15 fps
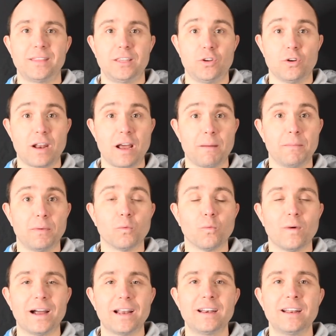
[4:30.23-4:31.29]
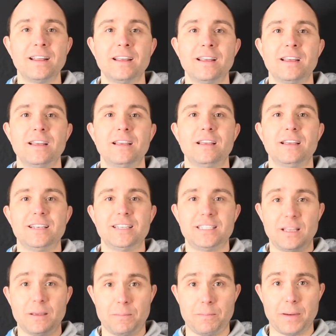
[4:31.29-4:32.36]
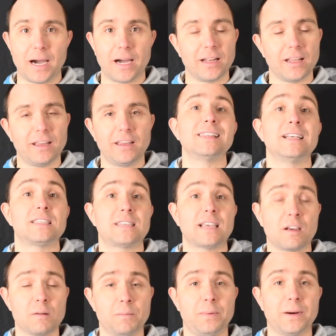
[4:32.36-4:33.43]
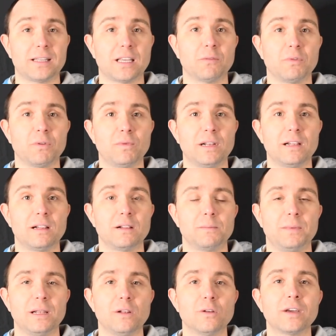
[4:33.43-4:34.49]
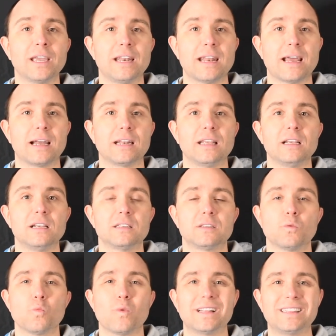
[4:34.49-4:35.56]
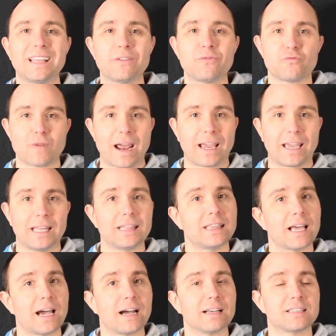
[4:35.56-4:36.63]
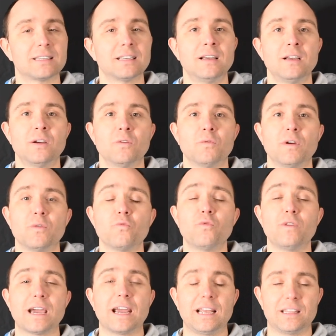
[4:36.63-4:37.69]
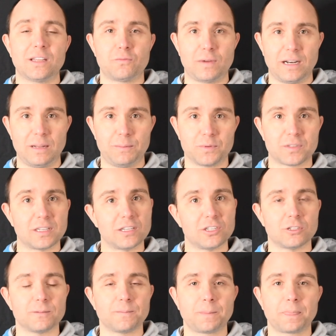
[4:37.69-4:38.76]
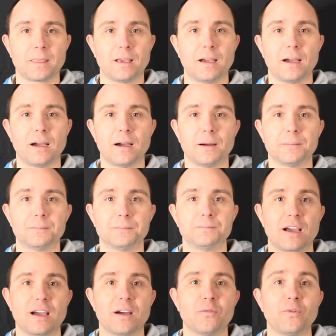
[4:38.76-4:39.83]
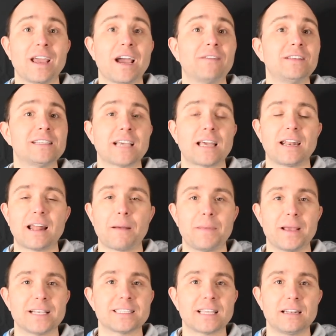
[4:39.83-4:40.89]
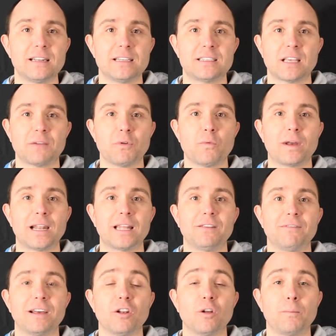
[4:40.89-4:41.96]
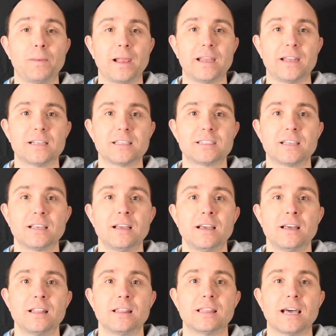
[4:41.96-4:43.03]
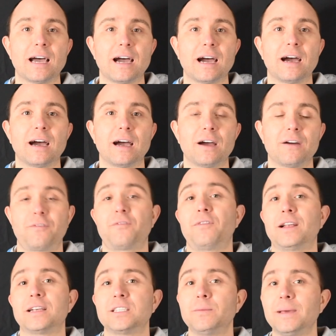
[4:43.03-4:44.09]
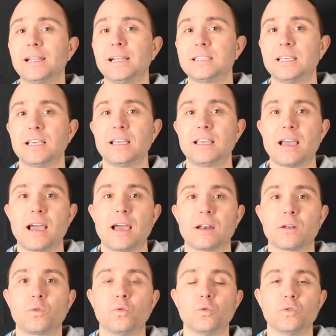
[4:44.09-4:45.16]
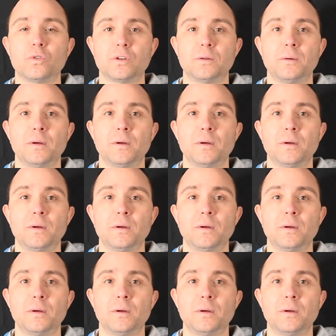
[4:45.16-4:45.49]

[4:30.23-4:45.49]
Your number 1 is the body. The second part that we will be looking at is what the racket does when we are in the ready position. And we have decided at Base Tennis that we want to develop players that have flexibility and could